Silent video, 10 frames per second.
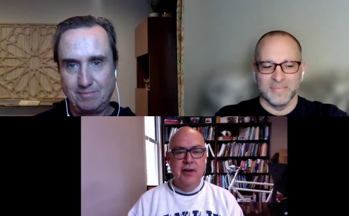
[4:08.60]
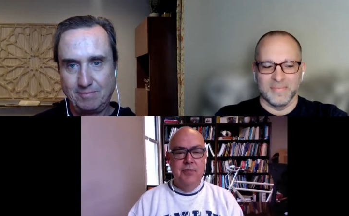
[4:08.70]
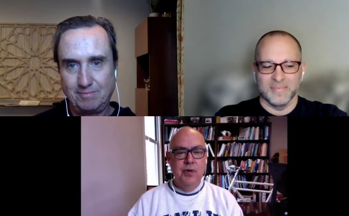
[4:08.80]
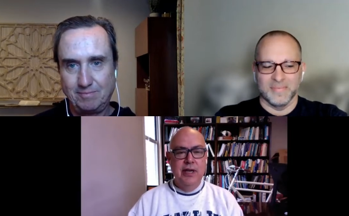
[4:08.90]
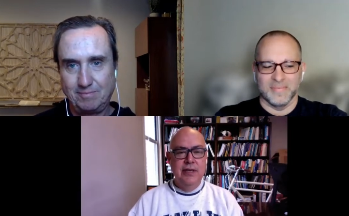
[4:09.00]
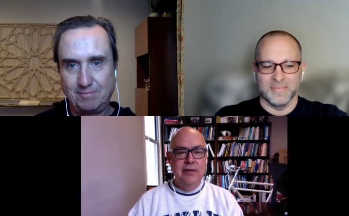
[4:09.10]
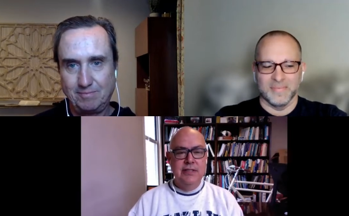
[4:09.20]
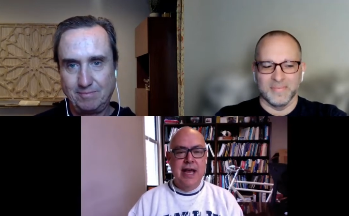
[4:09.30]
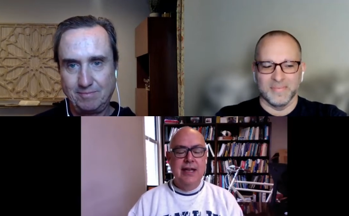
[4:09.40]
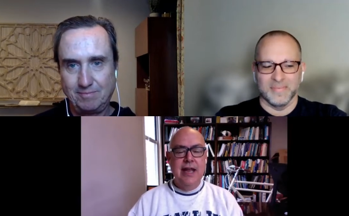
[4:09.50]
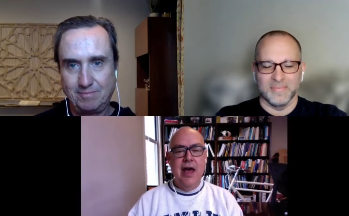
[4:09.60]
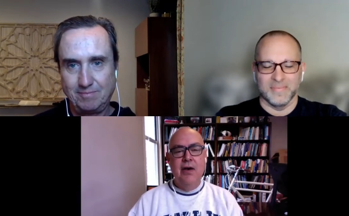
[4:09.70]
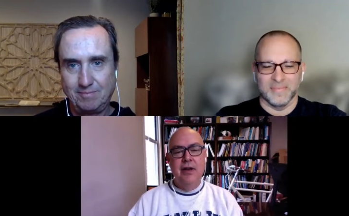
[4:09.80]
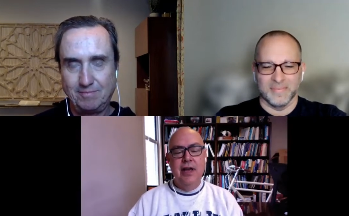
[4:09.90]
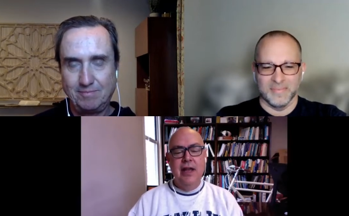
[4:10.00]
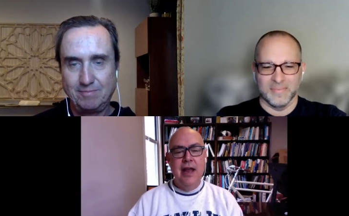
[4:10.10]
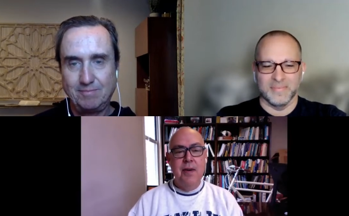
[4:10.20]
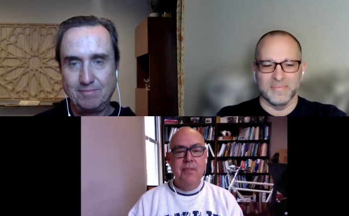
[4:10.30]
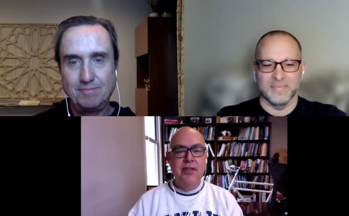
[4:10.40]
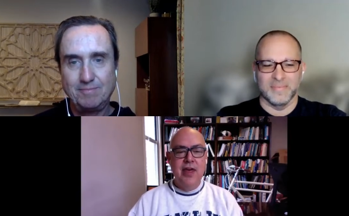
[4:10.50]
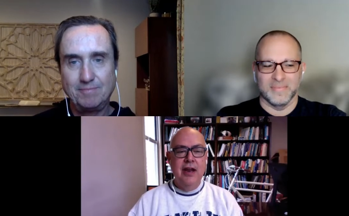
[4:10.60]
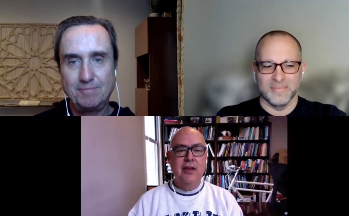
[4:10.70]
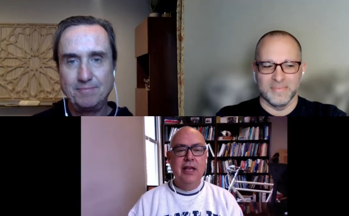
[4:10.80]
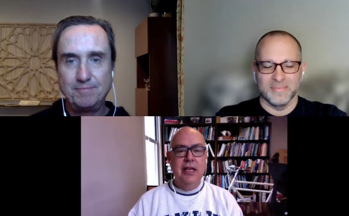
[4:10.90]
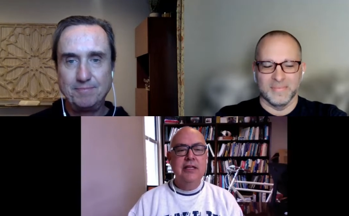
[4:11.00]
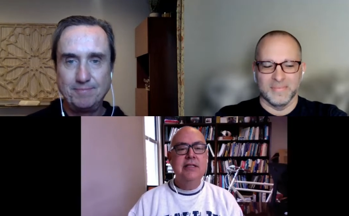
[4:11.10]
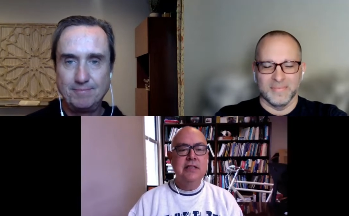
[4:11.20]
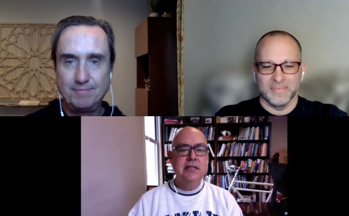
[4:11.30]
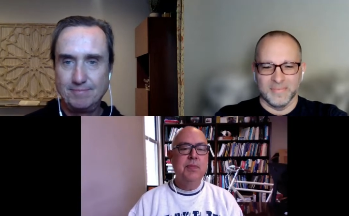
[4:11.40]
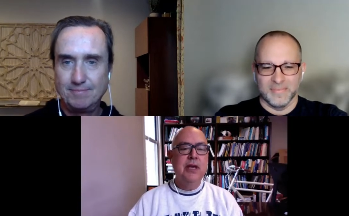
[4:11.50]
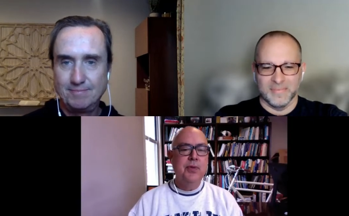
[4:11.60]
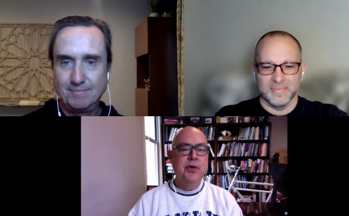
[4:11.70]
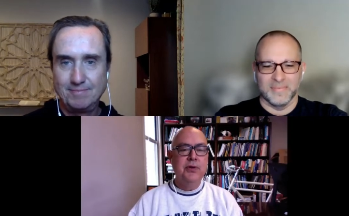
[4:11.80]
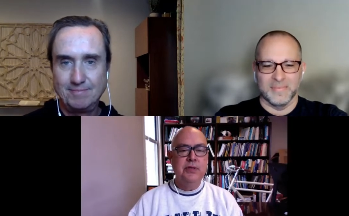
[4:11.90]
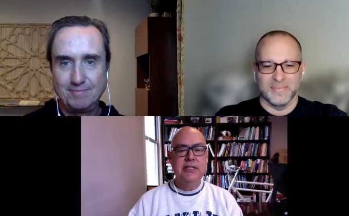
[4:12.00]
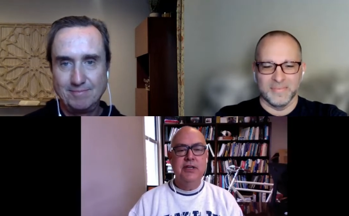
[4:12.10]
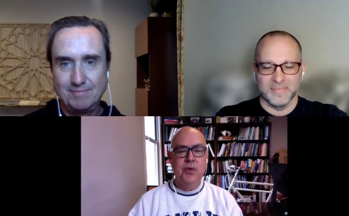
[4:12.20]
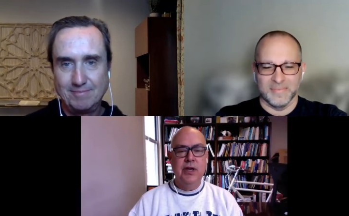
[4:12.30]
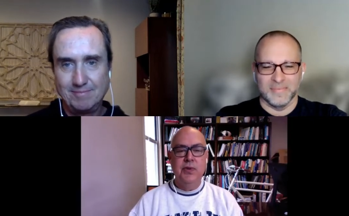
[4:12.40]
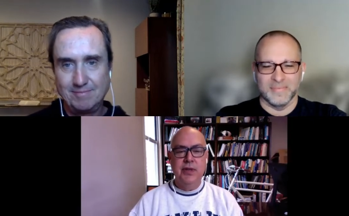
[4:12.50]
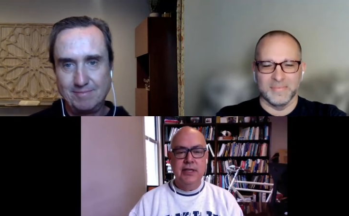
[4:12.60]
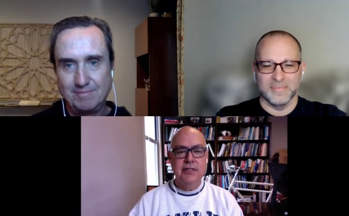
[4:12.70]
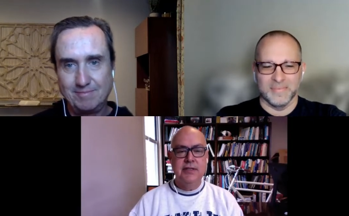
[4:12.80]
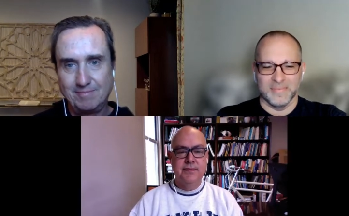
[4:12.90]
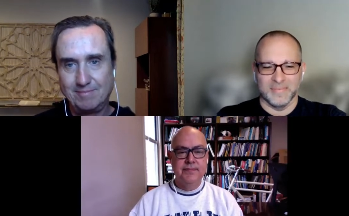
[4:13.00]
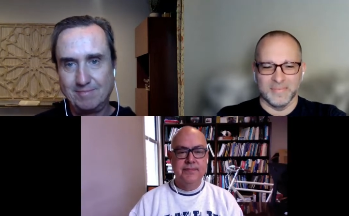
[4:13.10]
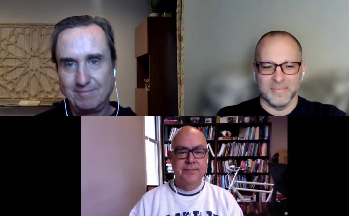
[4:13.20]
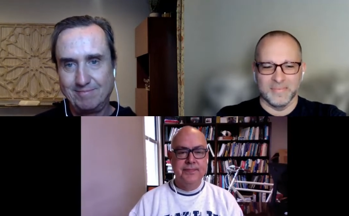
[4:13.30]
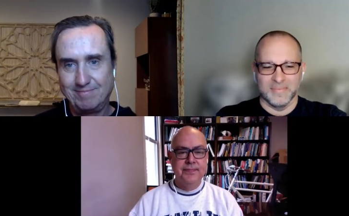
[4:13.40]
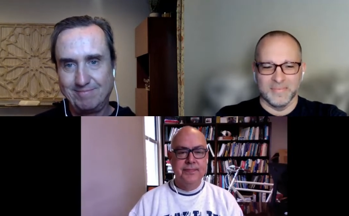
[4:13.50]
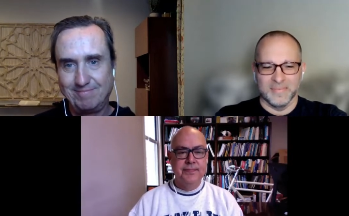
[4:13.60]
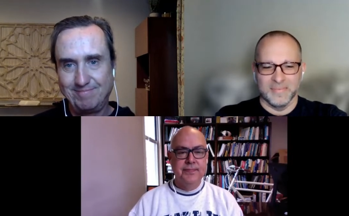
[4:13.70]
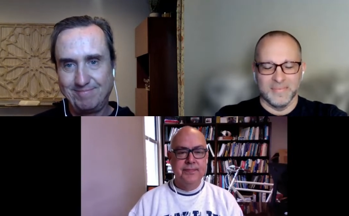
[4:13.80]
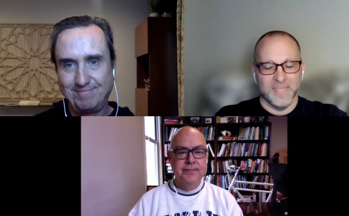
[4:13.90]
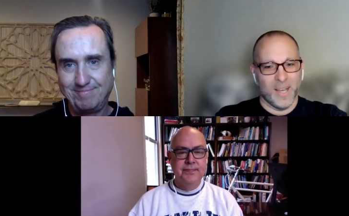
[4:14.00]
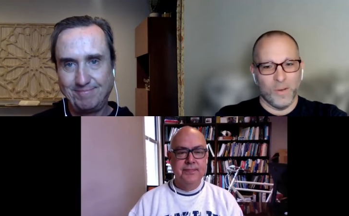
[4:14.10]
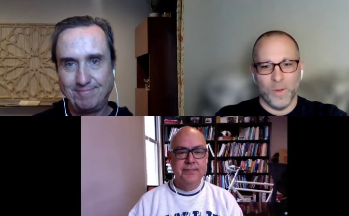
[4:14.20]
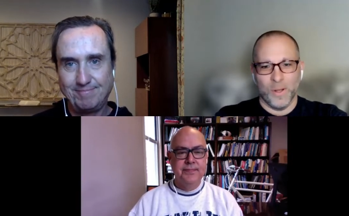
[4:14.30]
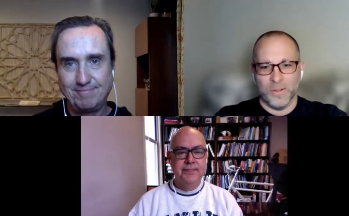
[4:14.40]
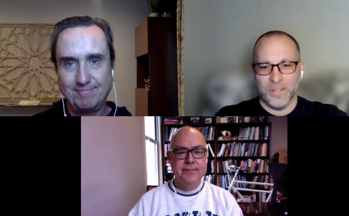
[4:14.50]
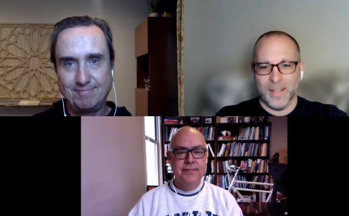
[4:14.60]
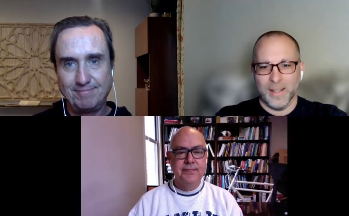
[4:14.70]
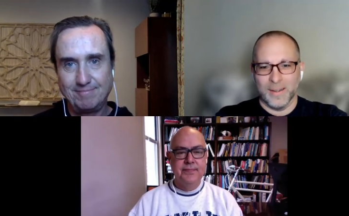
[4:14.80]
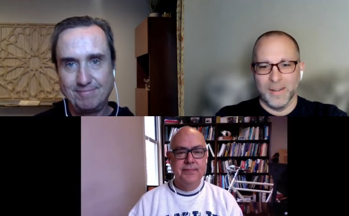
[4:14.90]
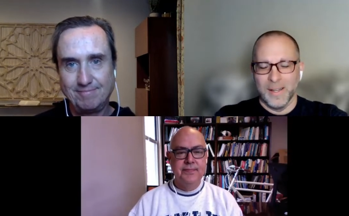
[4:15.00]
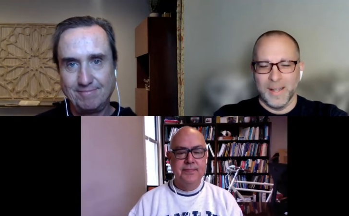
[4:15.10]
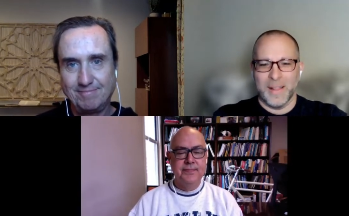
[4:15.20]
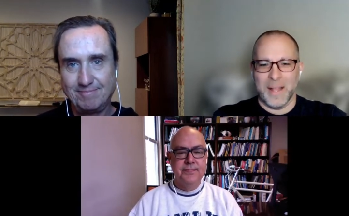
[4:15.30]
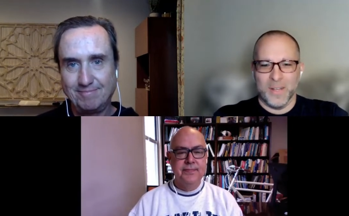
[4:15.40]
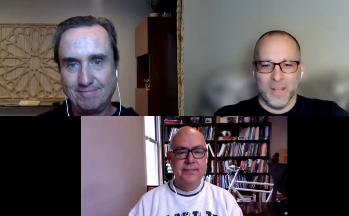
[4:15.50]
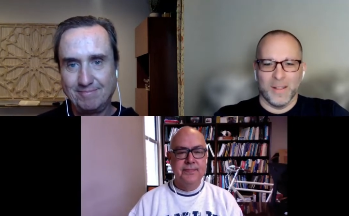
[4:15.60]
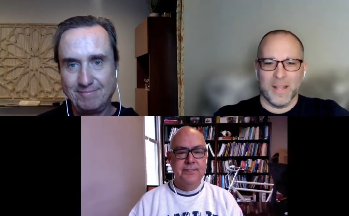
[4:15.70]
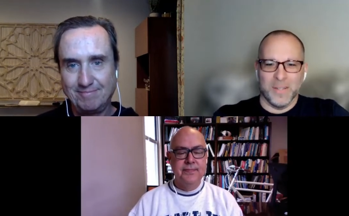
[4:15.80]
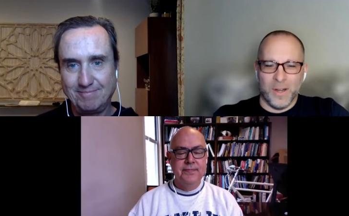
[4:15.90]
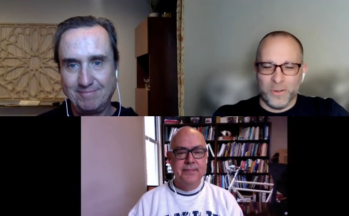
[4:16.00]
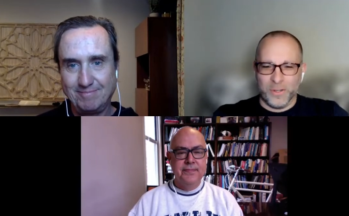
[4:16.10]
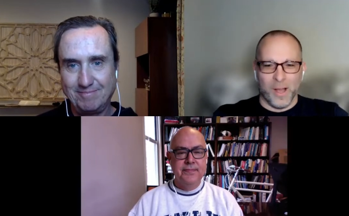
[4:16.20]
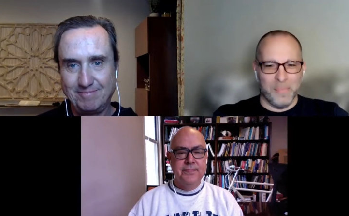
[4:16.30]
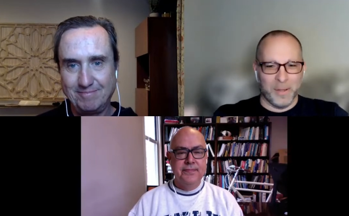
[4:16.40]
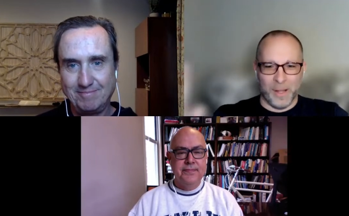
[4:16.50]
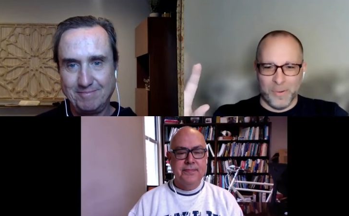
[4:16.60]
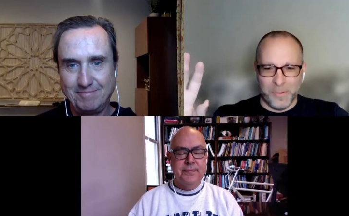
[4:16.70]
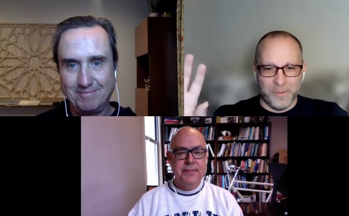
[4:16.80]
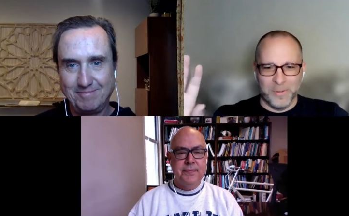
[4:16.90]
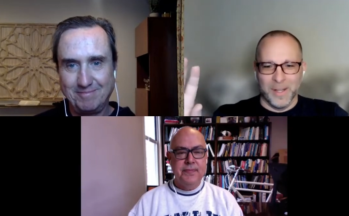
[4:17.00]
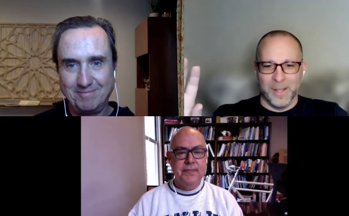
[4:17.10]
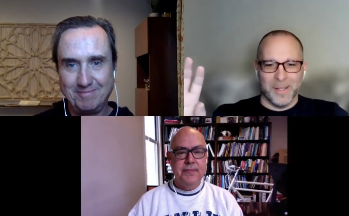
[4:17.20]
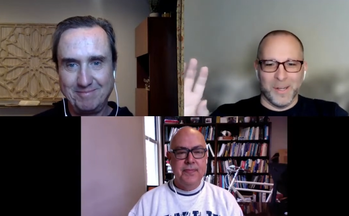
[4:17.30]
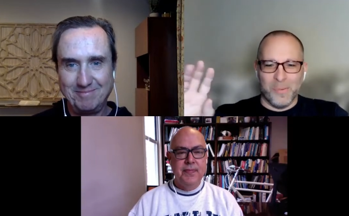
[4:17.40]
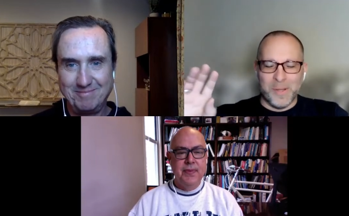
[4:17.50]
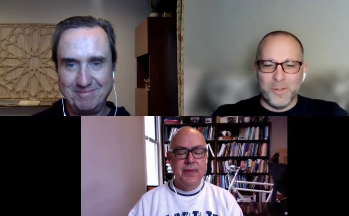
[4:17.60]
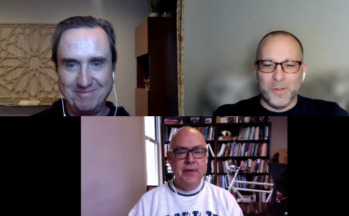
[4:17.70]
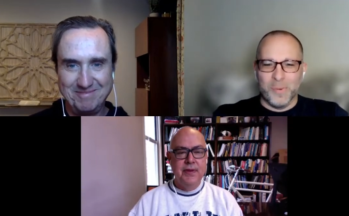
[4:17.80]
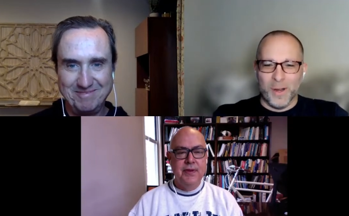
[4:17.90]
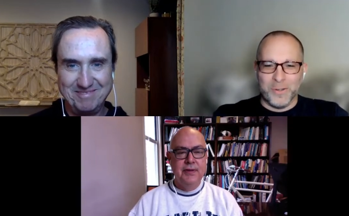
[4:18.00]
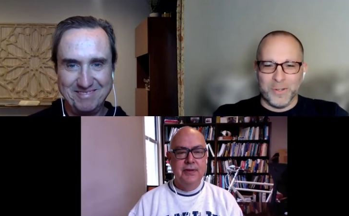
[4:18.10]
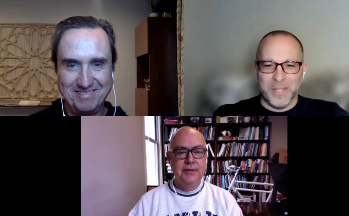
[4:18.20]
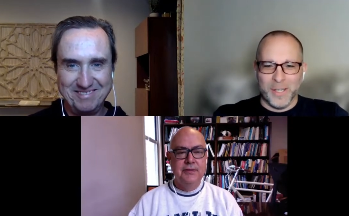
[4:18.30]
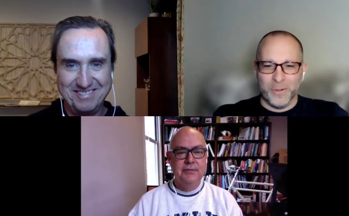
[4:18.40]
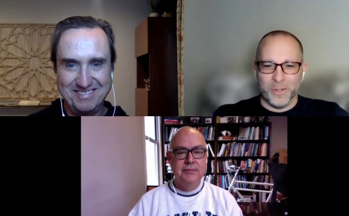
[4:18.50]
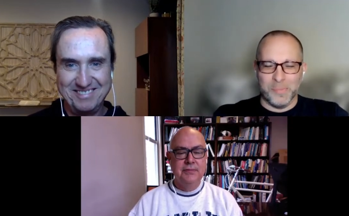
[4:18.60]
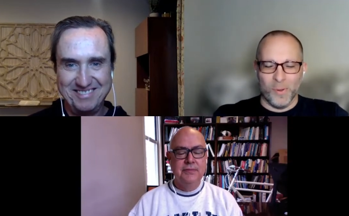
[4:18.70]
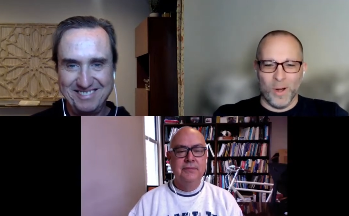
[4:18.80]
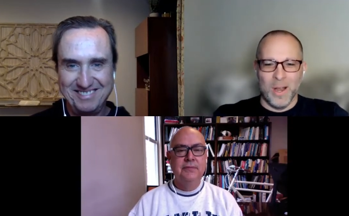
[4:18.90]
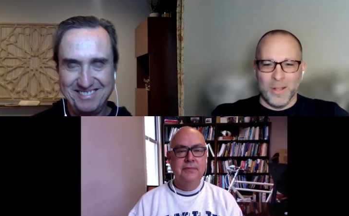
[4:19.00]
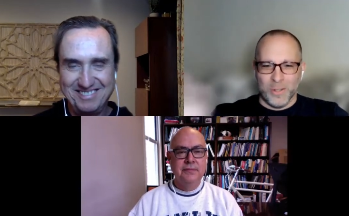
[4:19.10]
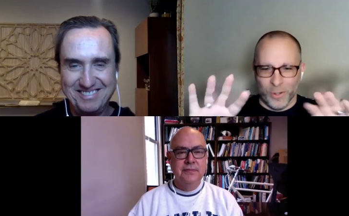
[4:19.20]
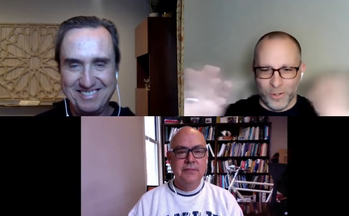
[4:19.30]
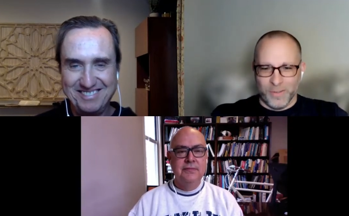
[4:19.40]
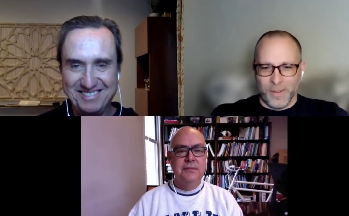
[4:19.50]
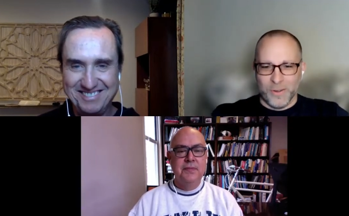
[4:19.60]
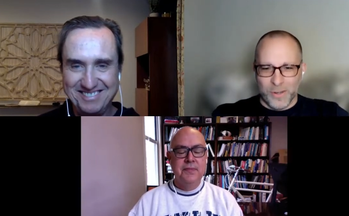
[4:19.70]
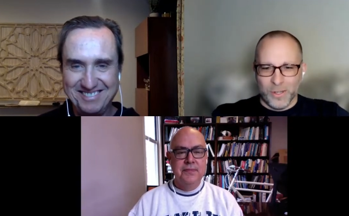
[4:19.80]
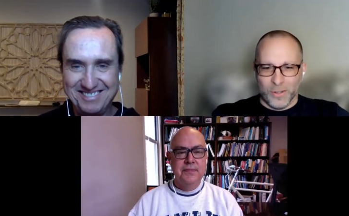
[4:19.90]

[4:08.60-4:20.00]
Speaker 1: if we sat down and empathetically listened to people who disagreed with us.
Speaker 2: Yeah, well said. And that's a that's another topic that would you know be super interesting to explore. So your diverse